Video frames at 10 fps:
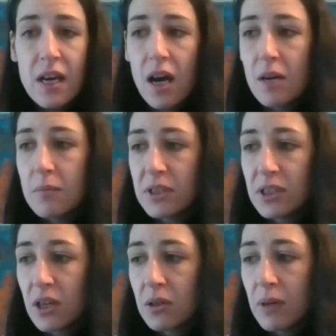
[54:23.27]
Um,
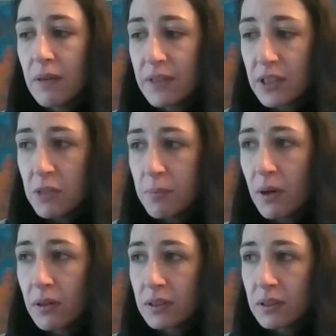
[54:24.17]
so if it's a new
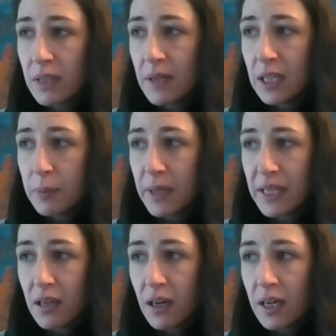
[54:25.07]
pond, give it a little bit
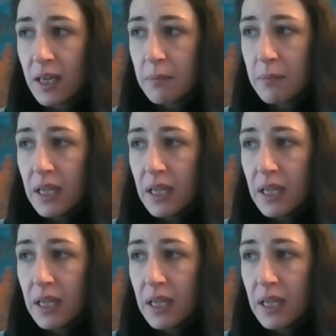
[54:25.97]
of time.